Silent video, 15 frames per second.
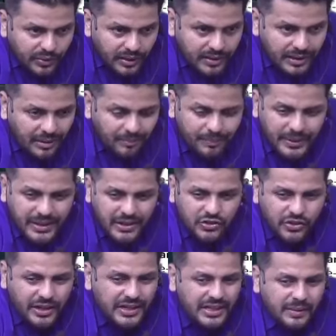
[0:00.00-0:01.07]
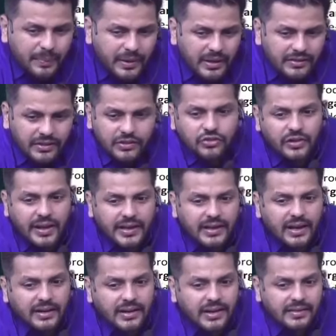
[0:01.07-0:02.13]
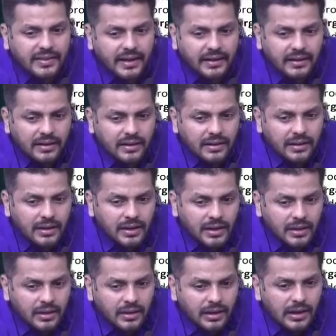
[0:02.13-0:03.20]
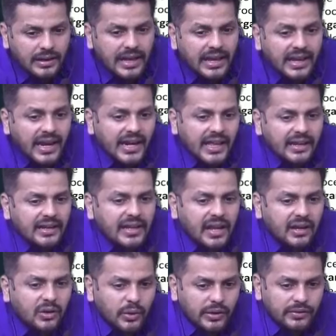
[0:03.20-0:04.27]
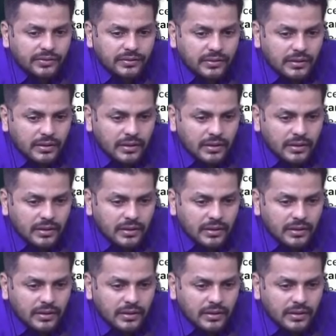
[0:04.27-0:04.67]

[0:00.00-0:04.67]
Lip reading: companies or enterprises in China did that a decade earlier to us.